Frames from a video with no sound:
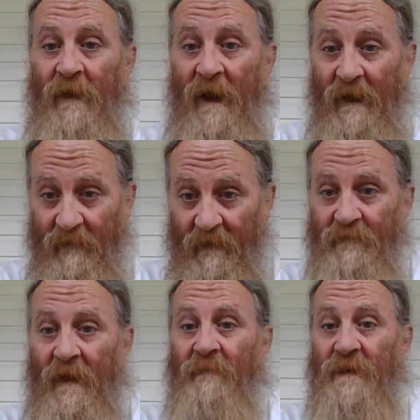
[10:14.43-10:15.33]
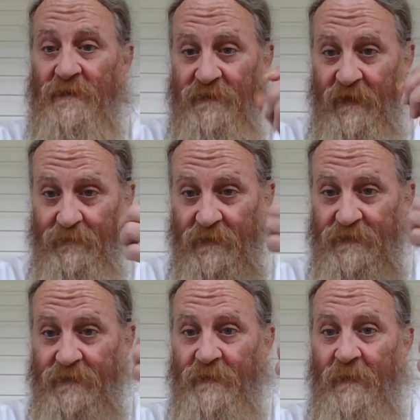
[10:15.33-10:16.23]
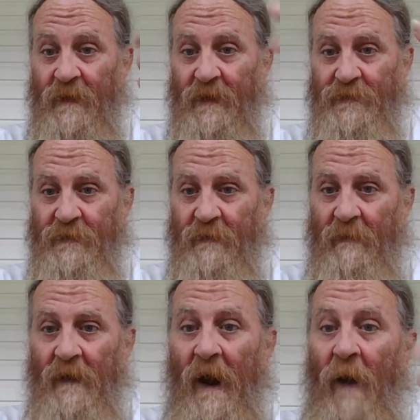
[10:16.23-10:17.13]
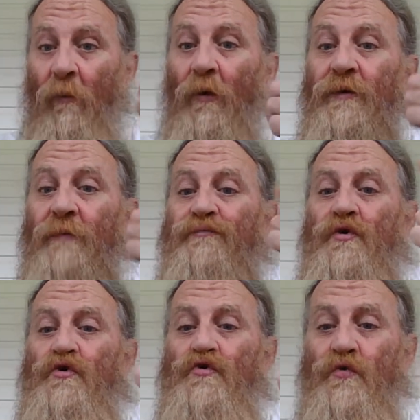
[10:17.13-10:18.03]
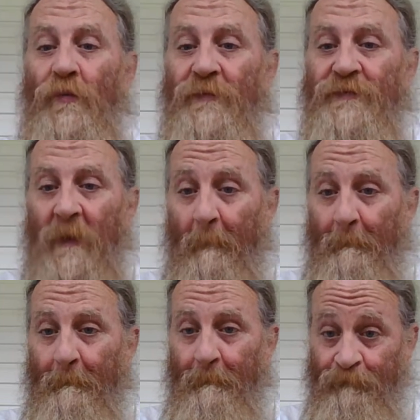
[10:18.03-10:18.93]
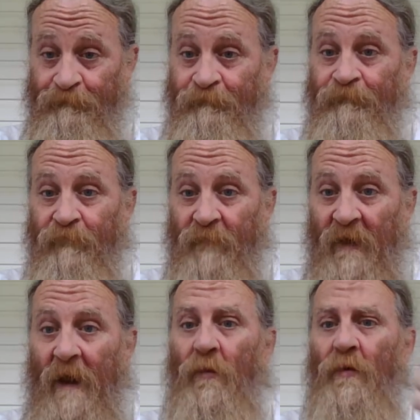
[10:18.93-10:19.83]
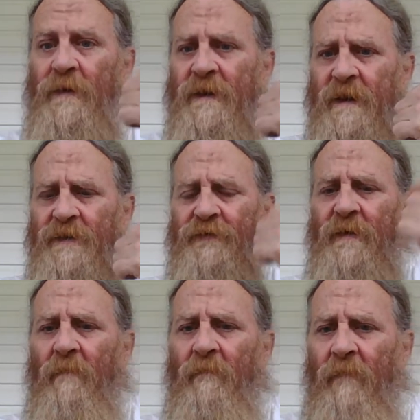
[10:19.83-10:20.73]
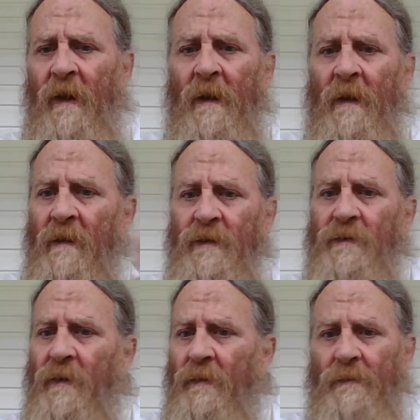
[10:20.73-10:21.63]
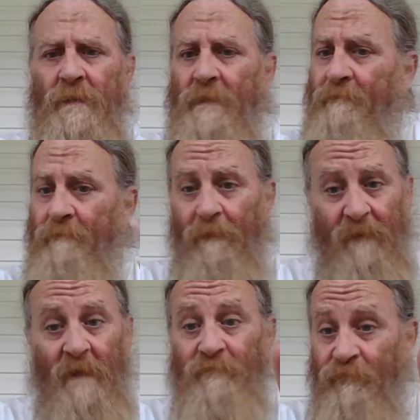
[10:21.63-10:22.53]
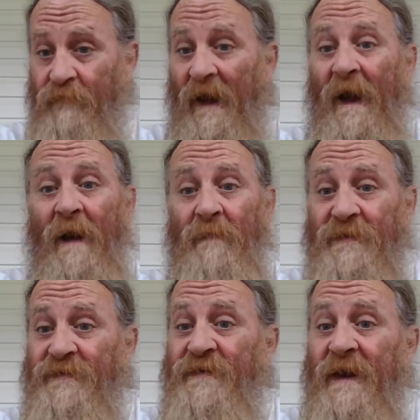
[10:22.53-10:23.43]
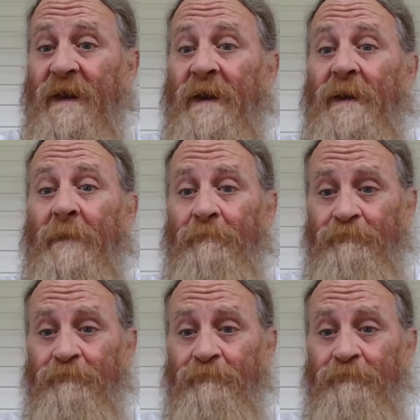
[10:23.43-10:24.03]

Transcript: I, I, have done stepped into the flesh. I'm wanting to prove something. I'm wanting to get something, you know. I'm in sin.